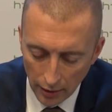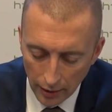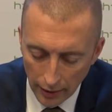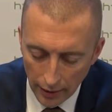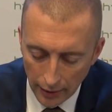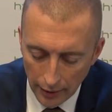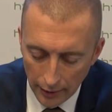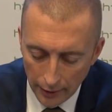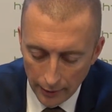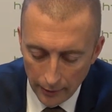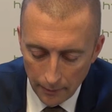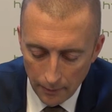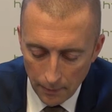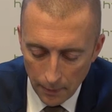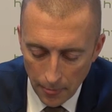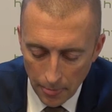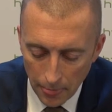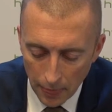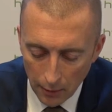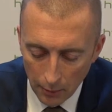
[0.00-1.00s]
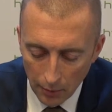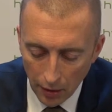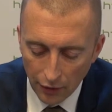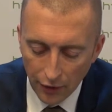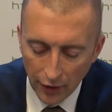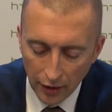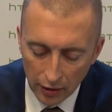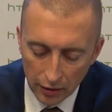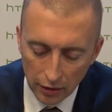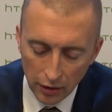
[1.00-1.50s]
But I
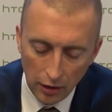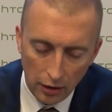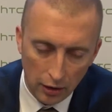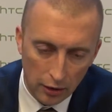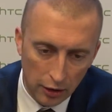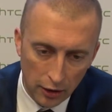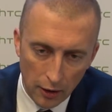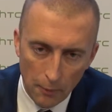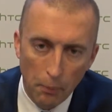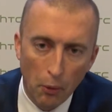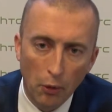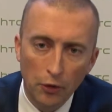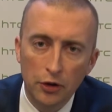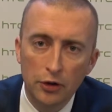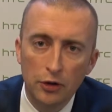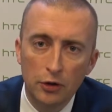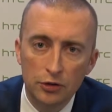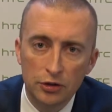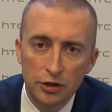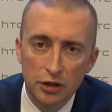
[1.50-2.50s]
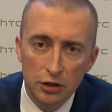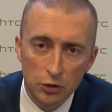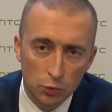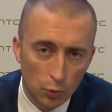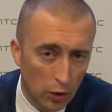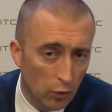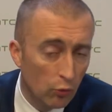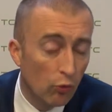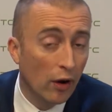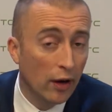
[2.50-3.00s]
think the important news is
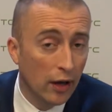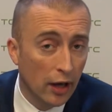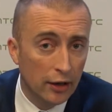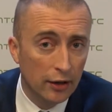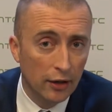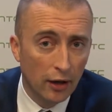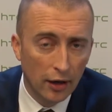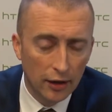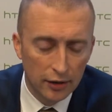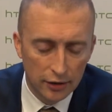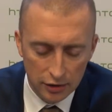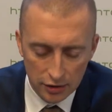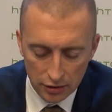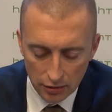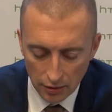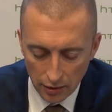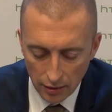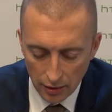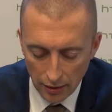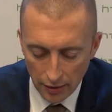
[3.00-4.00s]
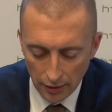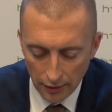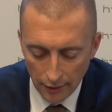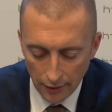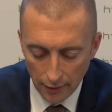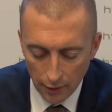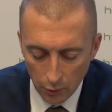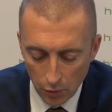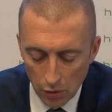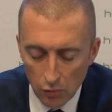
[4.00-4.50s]
we recognize
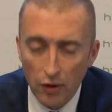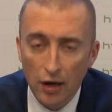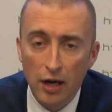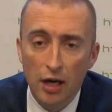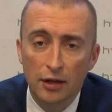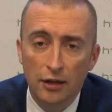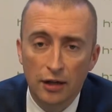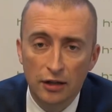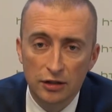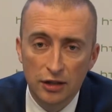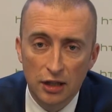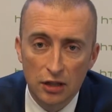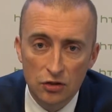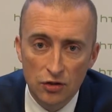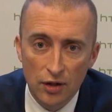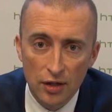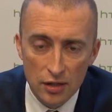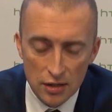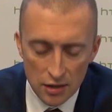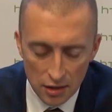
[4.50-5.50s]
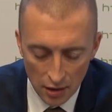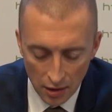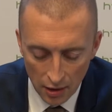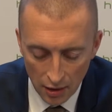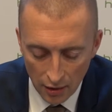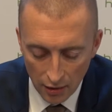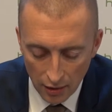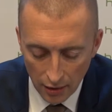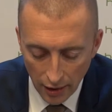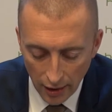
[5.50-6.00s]
that trend,
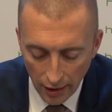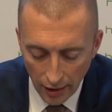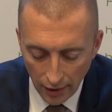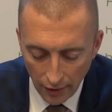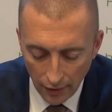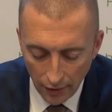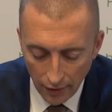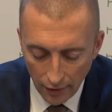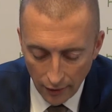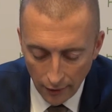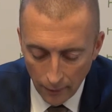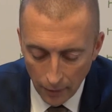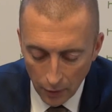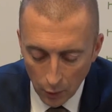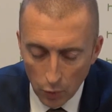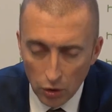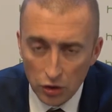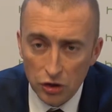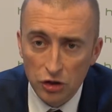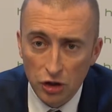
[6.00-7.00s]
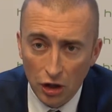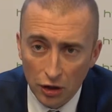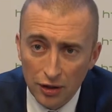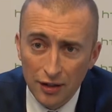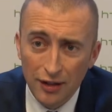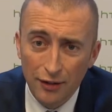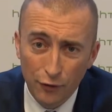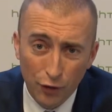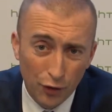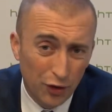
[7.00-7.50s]
and we're
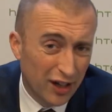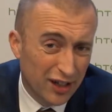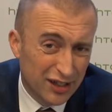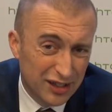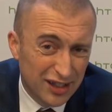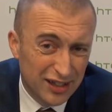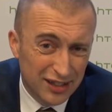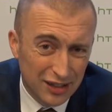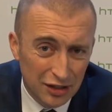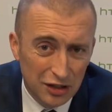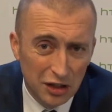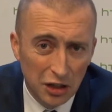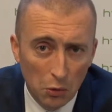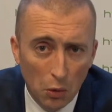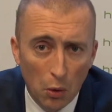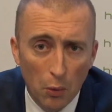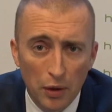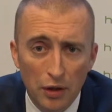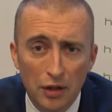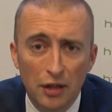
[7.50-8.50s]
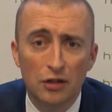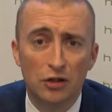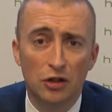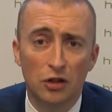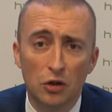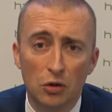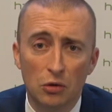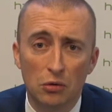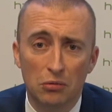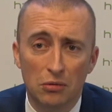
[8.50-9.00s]
studying for next year to see what we need to
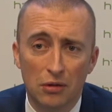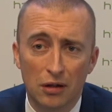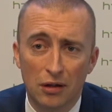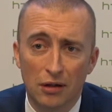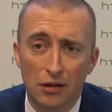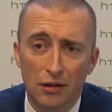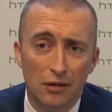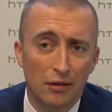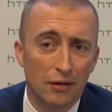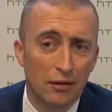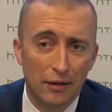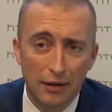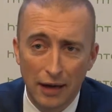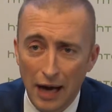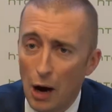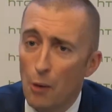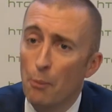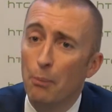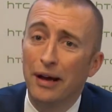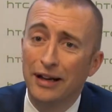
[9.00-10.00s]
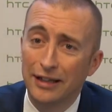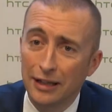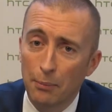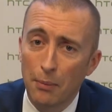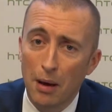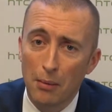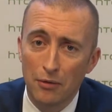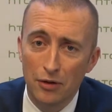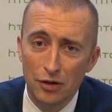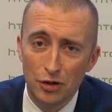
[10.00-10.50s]
do, how big that
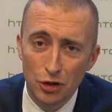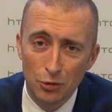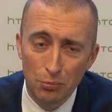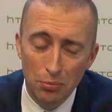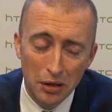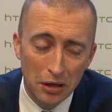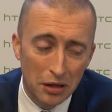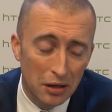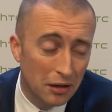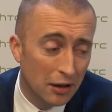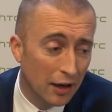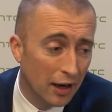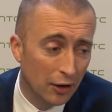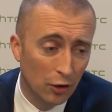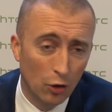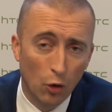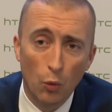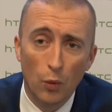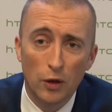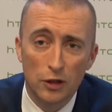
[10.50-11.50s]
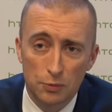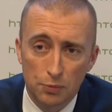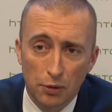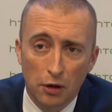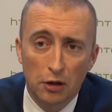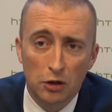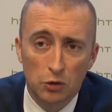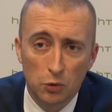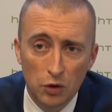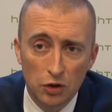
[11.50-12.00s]
memory should be, and on which
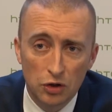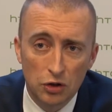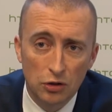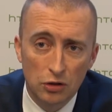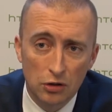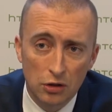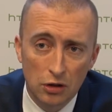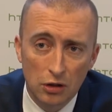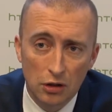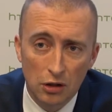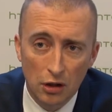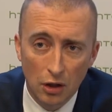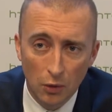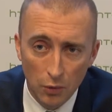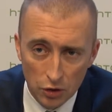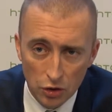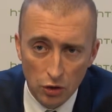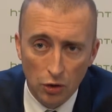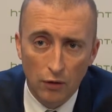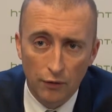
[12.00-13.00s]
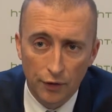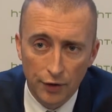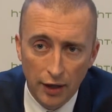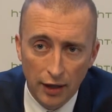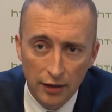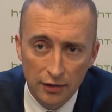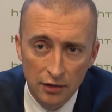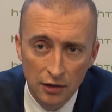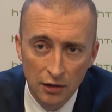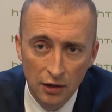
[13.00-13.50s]
product we should offer
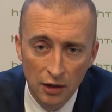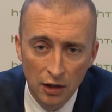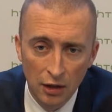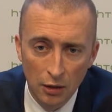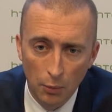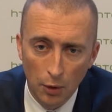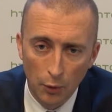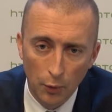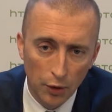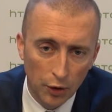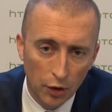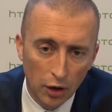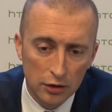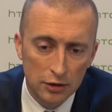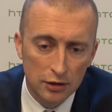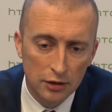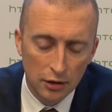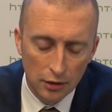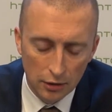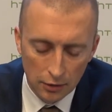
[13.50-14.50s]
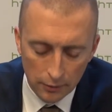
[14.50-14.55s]
that. But we're not,